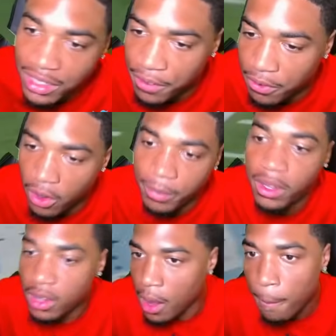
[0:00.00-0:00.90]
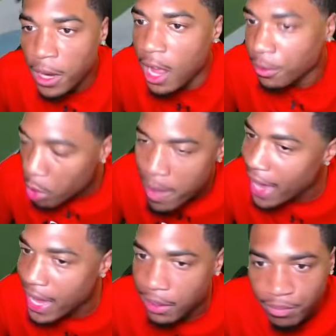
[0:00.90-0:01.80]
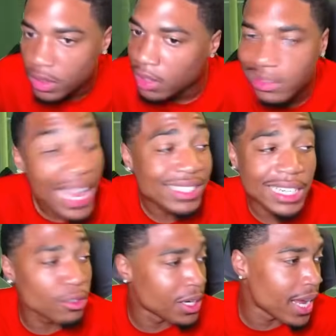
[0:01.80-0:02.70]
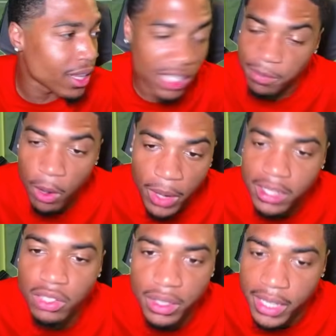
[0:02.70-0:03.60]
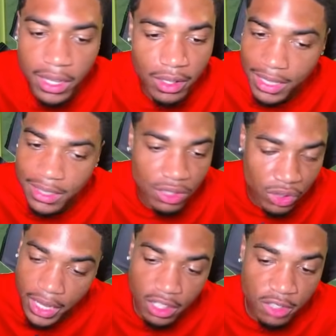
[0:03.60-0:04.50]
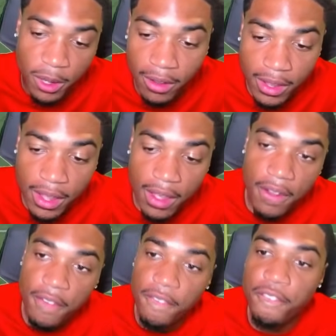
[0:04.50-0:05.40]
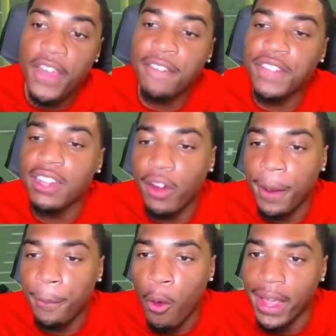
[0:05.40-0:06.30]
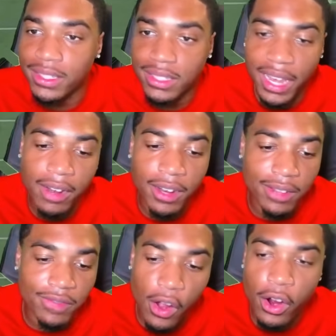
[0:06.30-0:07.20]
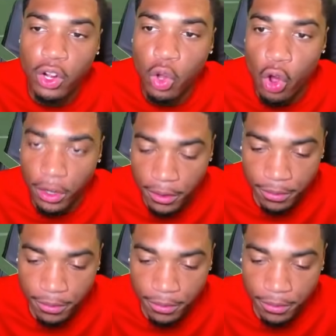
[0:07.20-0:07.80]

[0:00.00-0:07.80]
That shit from me. But look, we back at it. This is ridiculous, bro. This is ridiculous. This is ridiculous, bro. 53 points in the third quarter.